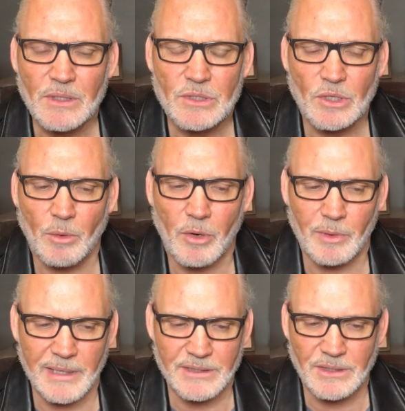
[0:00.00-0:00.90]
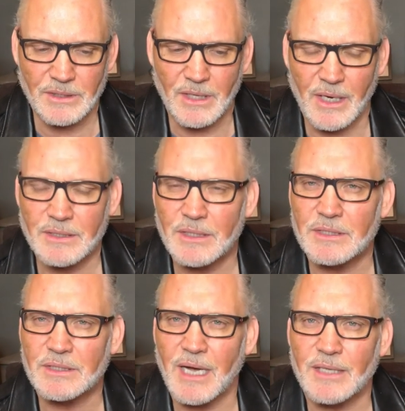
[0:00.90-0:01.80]
So what religion does, it
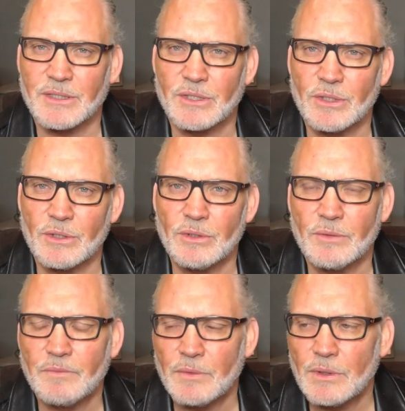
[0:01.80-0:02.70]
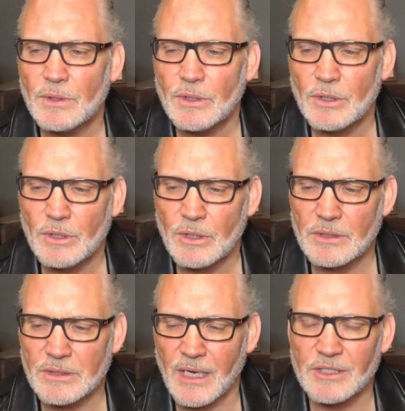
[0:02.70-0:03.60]
starts to
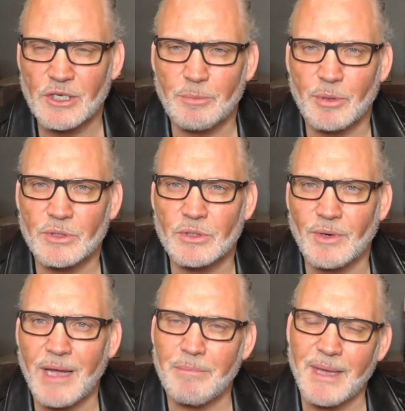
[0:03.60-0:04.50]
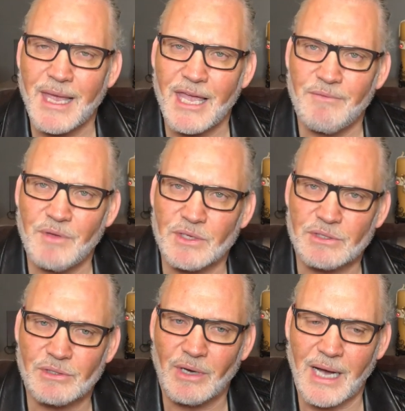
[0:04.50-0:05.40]
it starts to prescribe
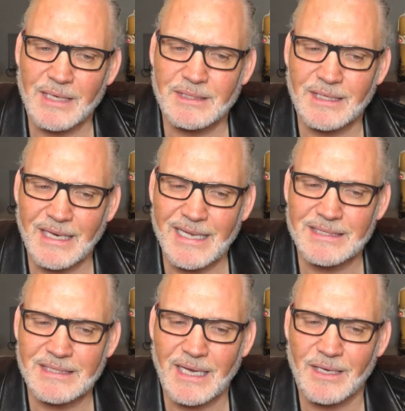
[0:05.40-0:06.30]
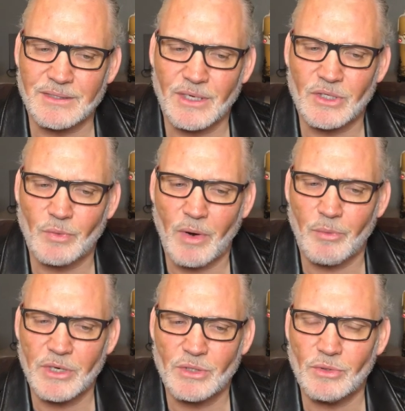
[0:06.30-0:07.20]
behaviors to us that it tells us when
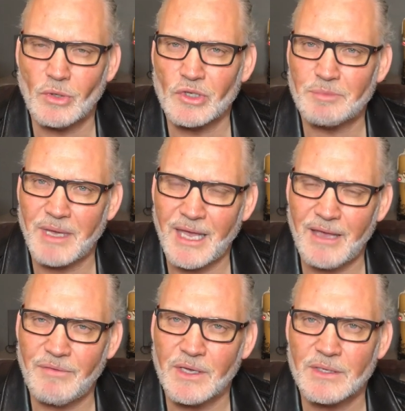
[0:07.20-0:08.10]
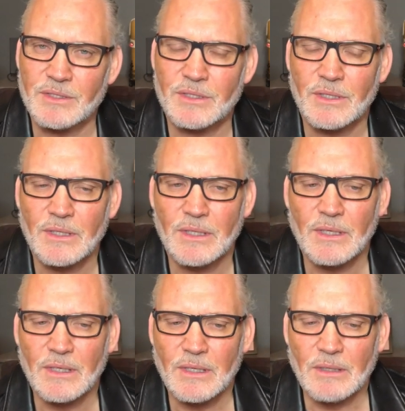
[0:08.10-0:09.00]
we do those behaviors,
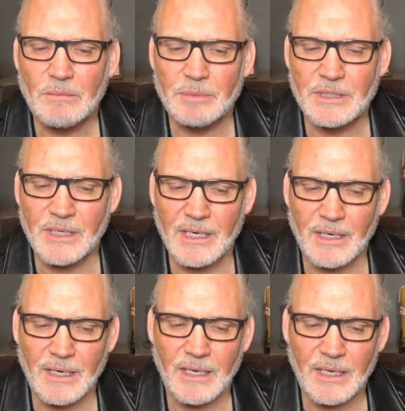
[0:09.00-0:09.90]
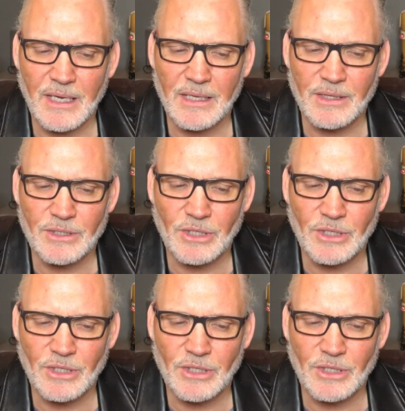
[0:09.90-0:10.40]
particularly in the